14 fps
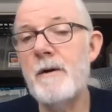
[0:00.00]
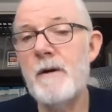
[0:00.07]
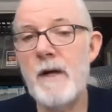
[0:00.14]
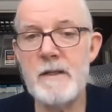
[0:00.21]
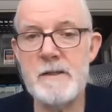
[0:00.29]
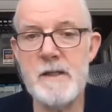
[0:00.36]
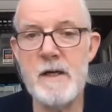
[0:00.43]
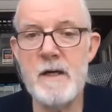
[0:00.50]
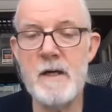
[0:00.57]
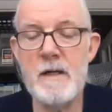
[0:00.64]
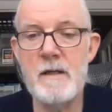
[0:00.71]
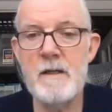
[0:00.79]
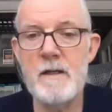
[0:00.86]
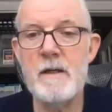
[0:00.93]

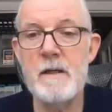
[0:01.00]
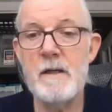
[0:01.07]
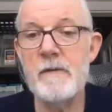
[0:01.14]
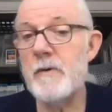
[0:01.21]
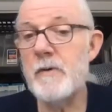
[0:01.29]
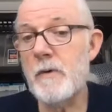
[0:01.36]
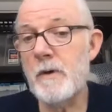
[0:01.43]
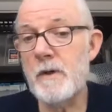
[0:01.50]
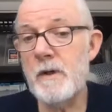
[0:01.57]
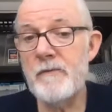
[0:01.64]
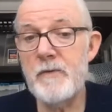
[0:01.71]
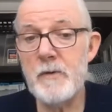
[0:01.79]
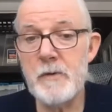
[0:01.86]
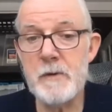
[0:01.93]
antenna if you're
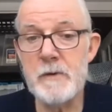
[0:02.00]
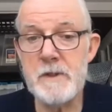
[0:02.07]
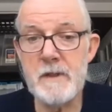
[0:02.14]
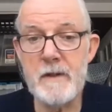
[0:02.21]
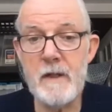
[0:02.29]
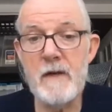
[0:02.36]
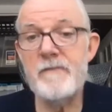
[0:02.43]
if you're using that.